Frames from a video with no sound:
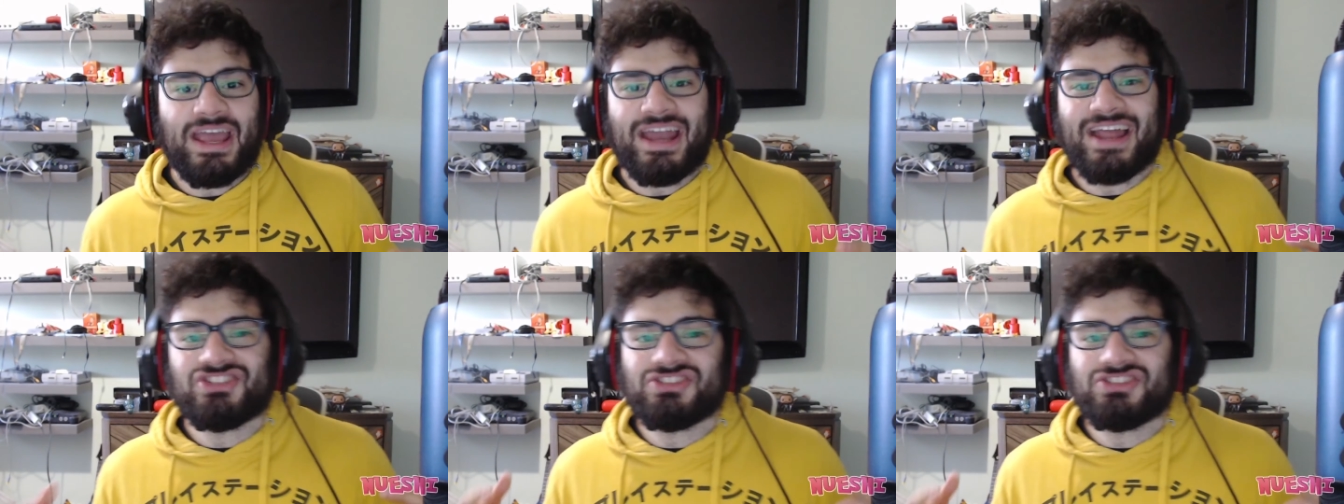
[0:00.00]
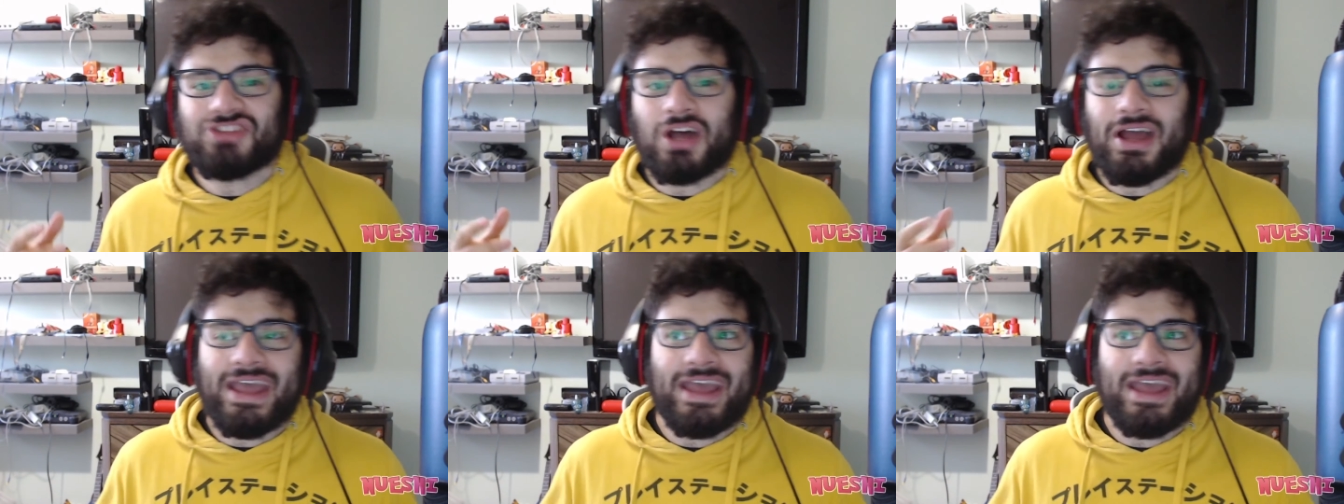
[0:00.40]
And I just
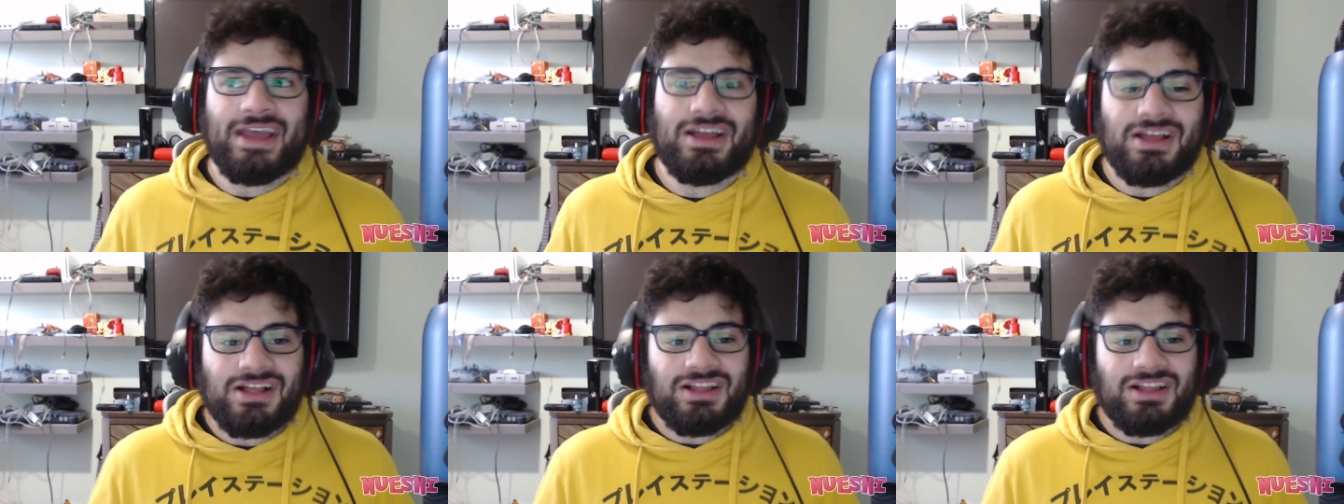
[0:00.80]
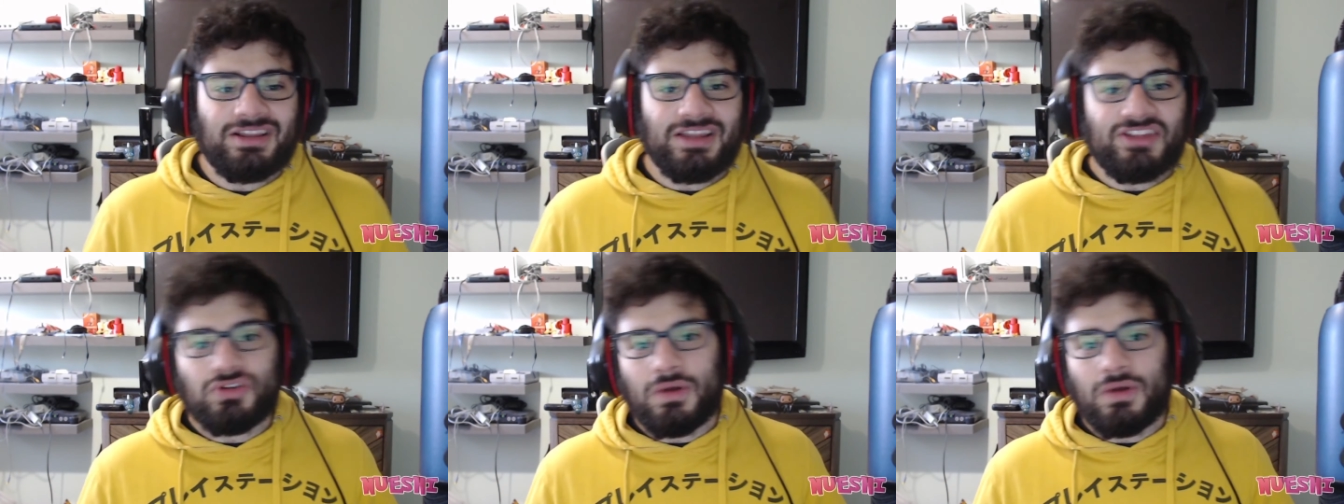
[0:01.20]
thought, hey,
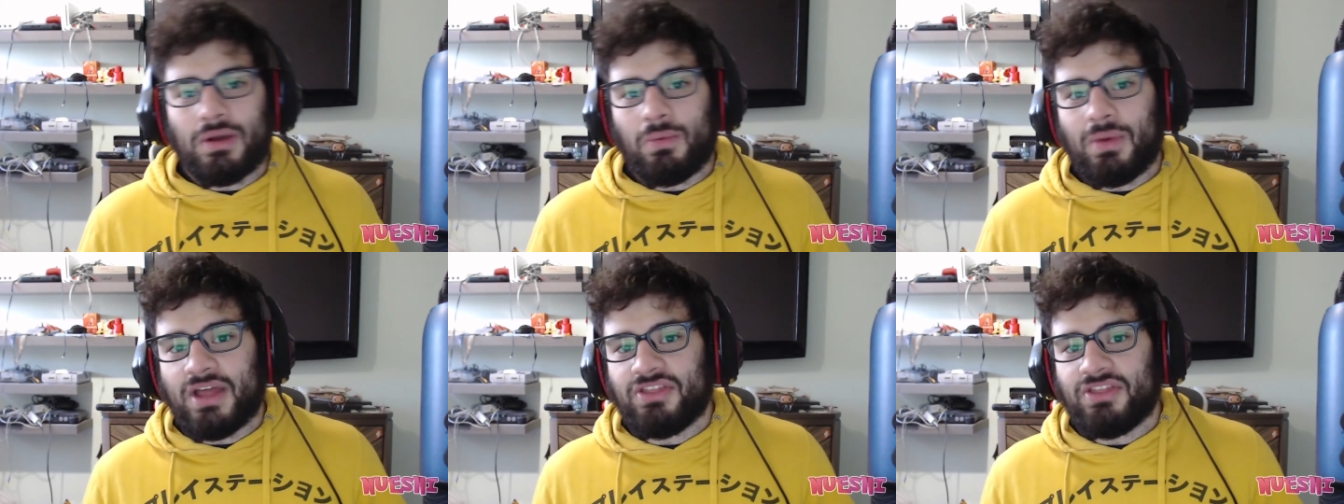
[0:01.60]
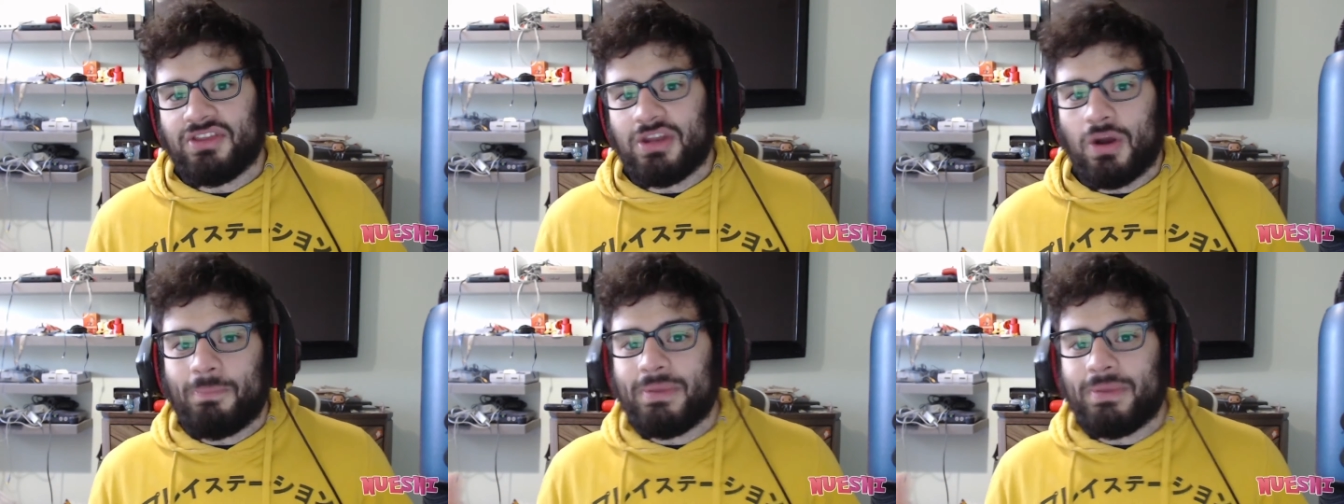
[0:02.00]
let's do it
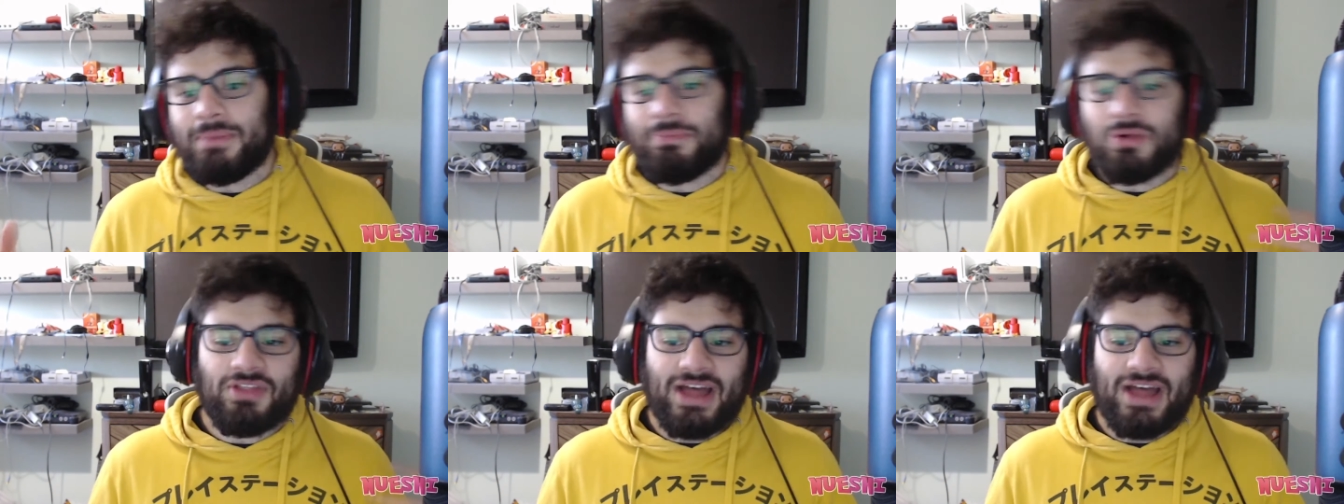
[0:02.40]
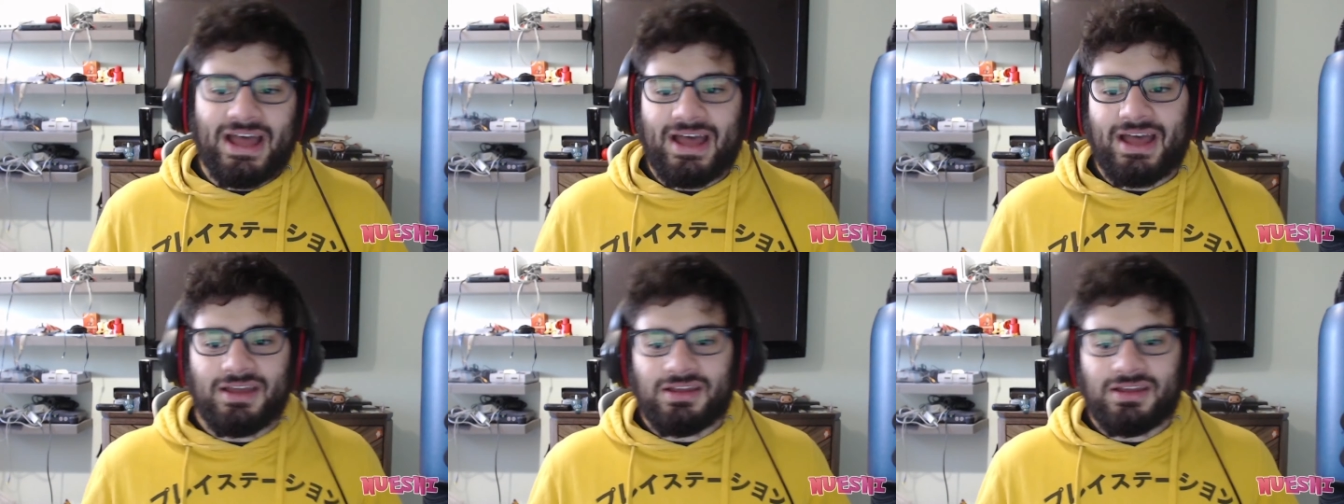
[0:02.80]
with, you know, people
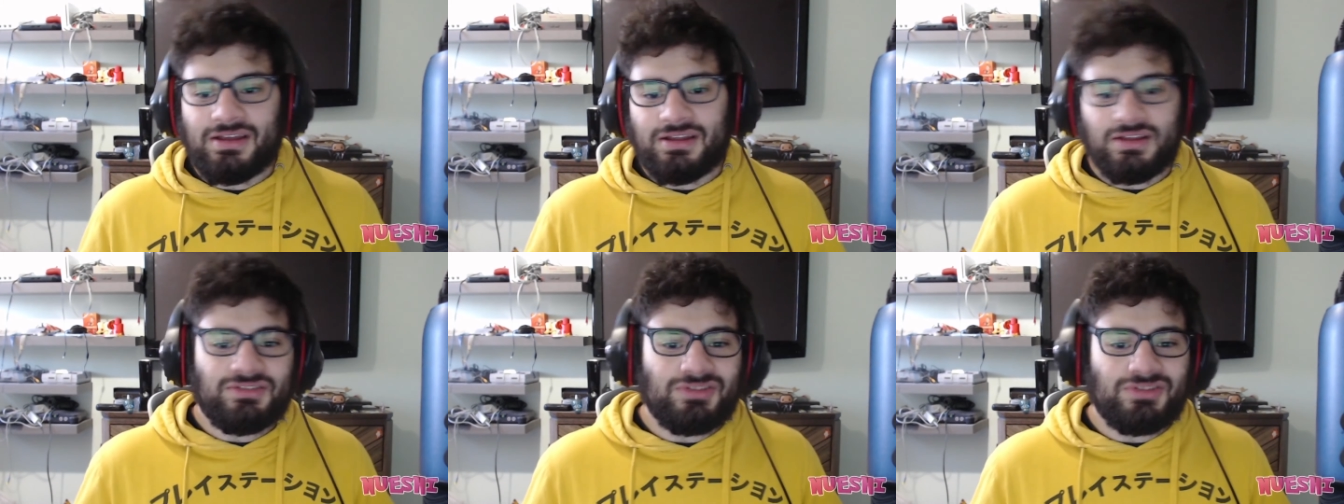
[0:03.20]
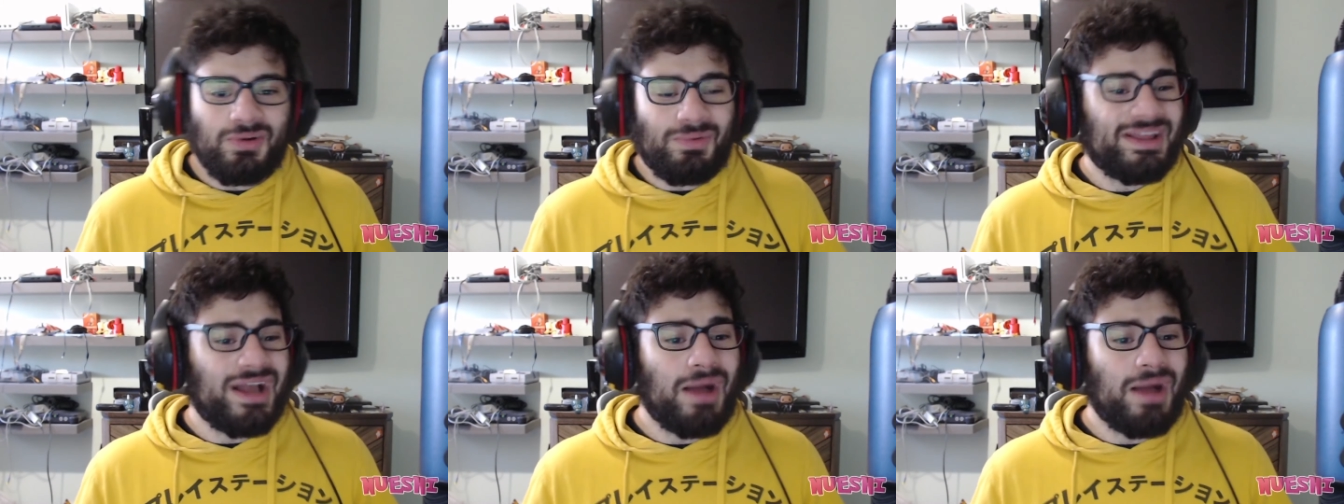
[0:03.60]
that
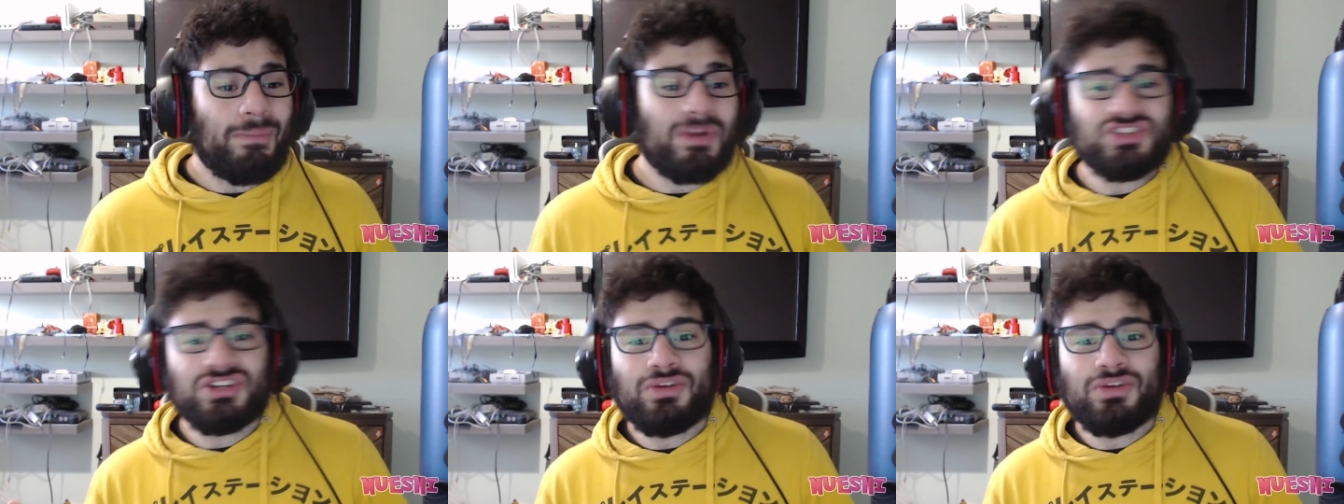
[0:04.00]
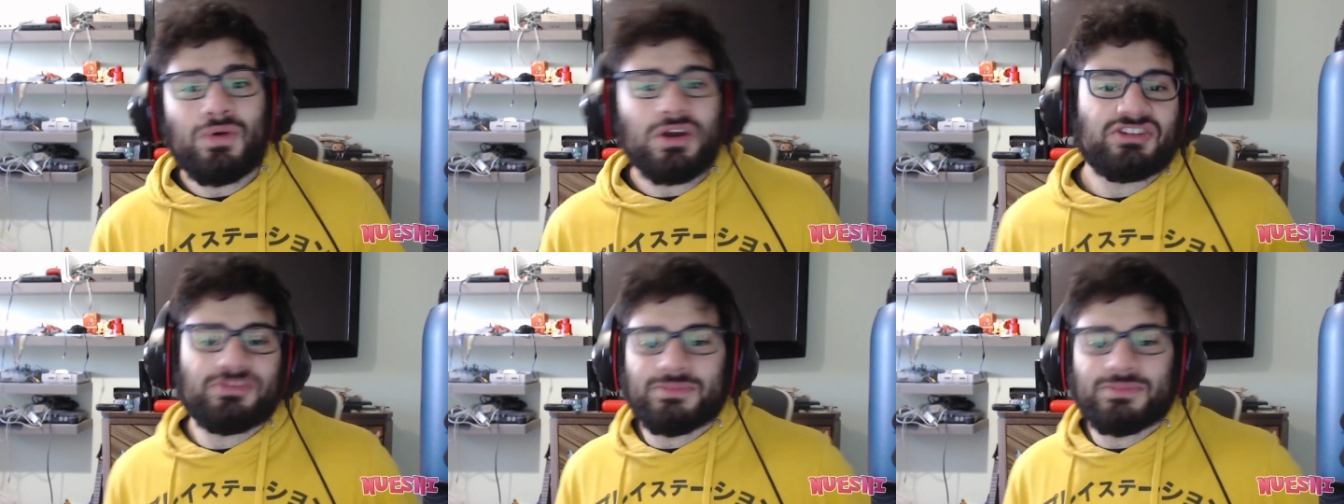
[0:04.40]
don't really got much to
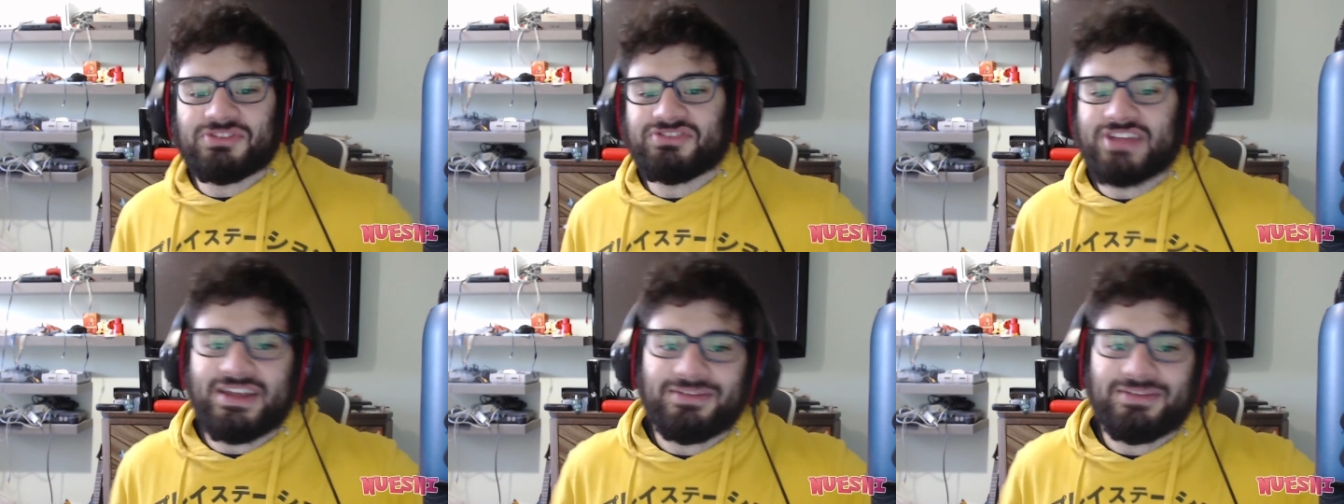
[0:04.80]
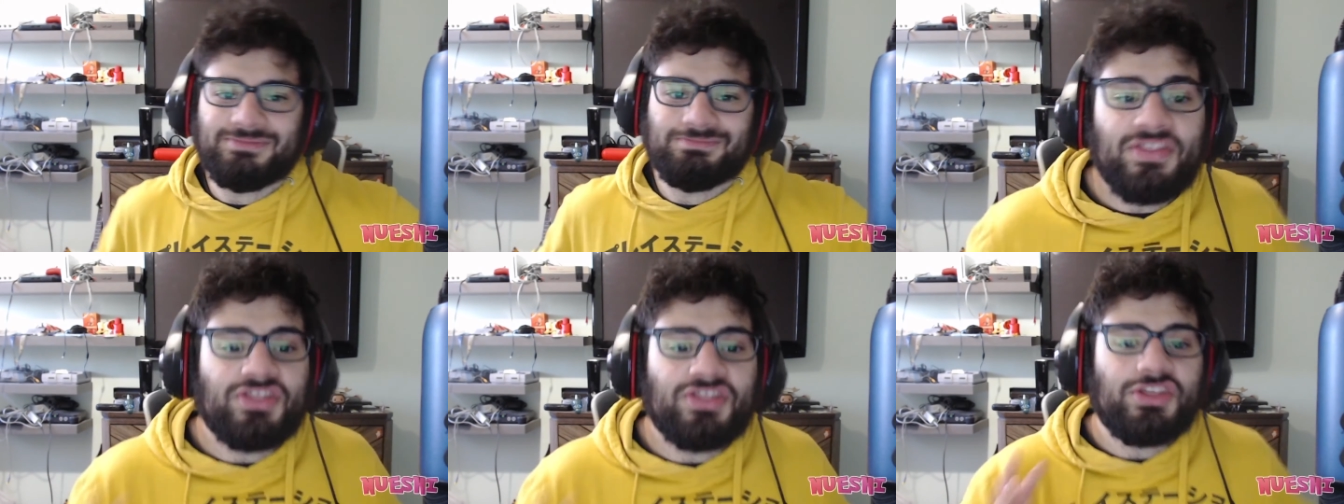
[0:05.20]
do on Christmas Day.
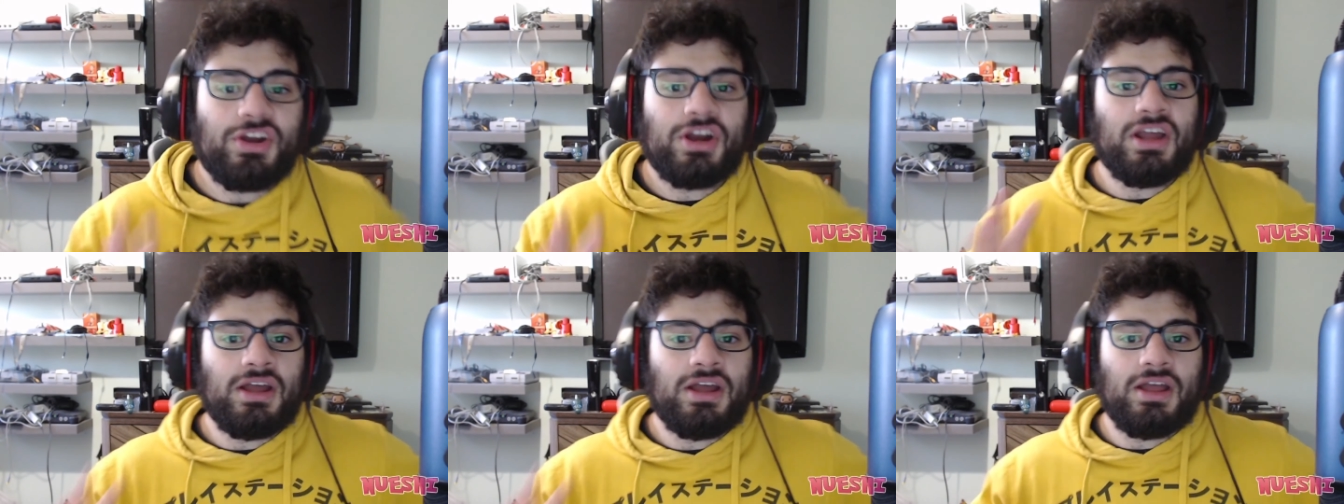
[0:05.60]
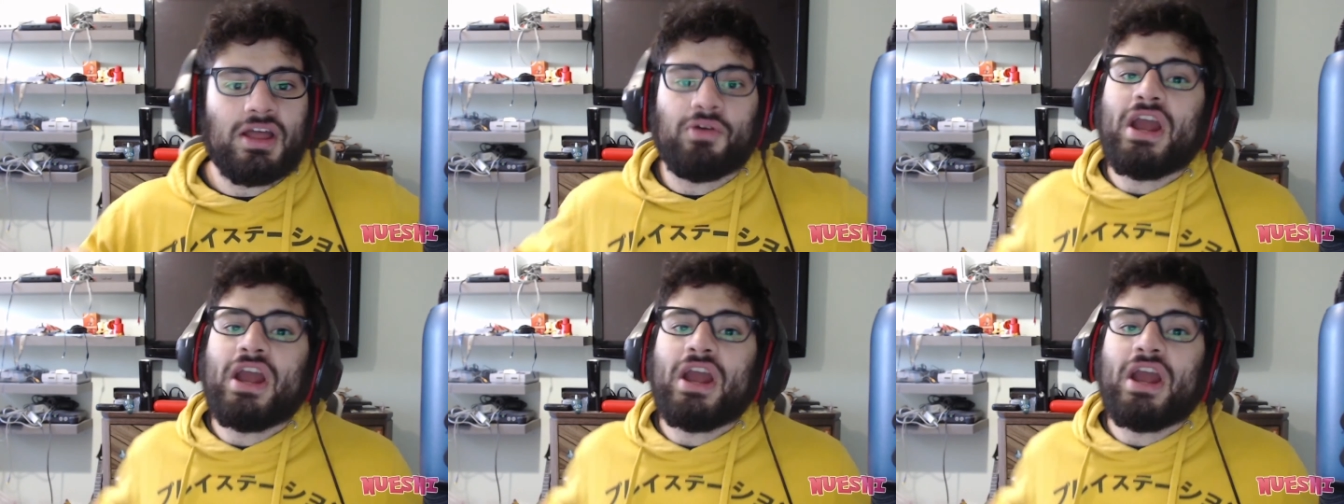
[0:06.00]
All right, third,